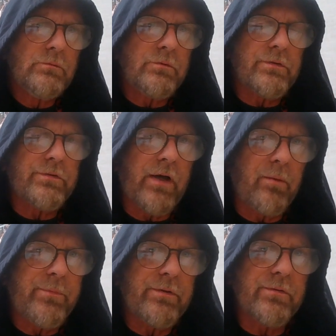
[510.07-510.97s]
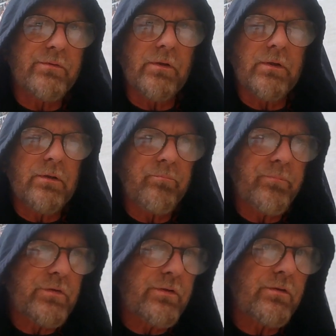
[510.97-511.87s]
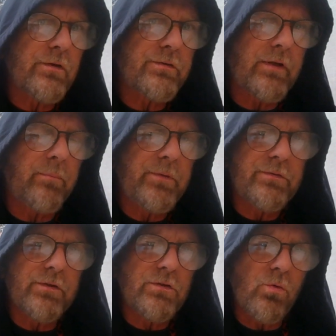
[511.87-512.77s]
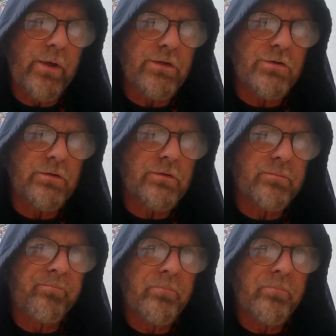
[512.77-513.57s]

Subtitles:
to stop this, to stop these situations.